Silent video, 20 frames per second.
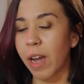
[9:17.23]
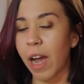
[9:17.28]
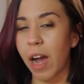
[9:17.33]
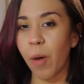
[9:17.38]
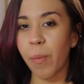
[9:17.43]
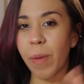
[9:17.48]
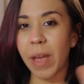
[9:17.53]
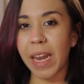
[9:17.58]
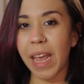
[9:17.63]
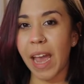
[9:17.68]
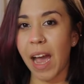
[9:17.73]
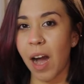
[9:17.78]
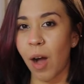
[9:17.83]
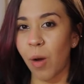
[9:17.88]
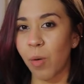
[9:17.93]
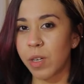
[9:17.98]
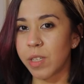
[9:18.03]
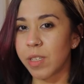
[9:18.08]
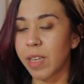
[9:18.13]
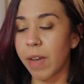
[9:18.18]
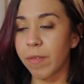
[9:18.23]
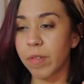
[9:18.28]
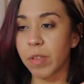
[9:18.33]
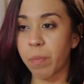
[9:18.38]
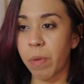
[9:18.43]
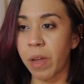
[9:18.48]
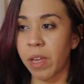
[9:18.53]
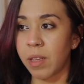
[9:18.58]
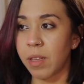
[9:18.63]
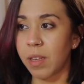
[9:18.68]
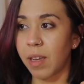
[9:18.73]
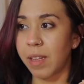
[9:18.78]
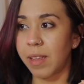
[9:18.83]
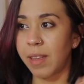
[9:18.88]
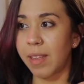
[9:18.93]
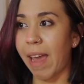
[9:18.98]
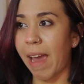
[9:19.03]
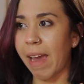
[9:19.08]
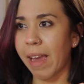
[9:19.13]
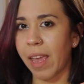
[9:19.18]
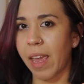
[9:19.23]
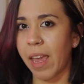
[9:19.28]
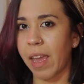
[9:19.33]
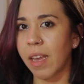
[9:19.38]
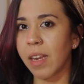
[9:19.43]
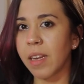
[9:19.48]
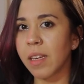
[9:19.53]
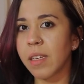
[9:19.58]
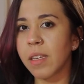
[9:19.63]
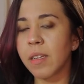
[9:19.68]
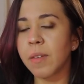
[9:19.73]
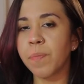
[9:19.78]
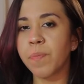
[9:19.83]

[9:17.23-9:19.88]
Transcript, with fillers: how many hours, I've spent a decade